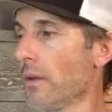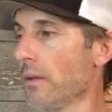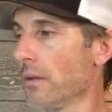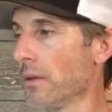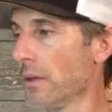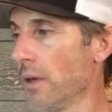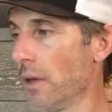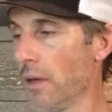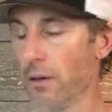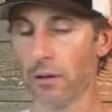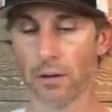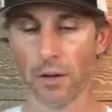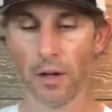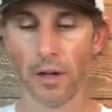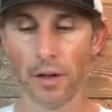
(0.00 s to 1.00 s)
So
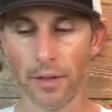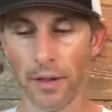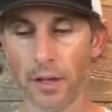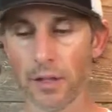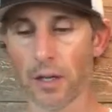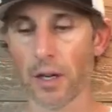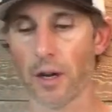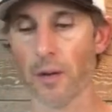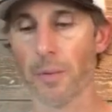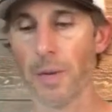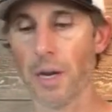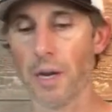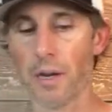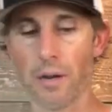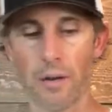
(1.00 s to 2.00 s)
things are good up
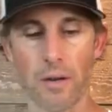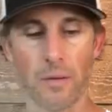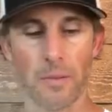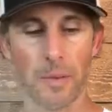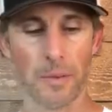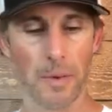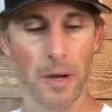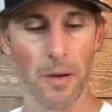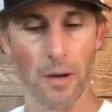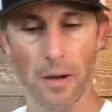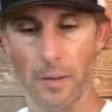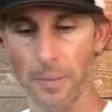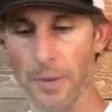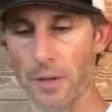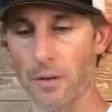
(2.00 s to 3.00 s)
here. I'm
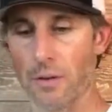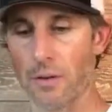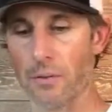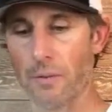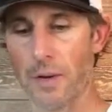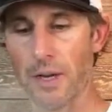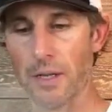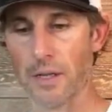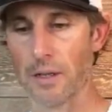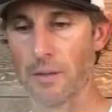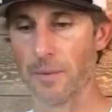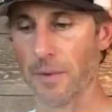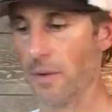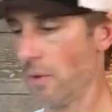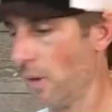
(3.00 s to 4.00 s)
up in the Northwest,
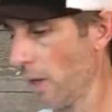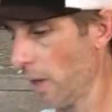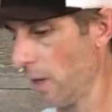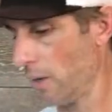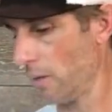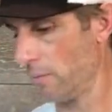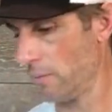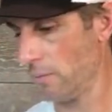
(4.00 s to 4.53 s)
up in Oregon.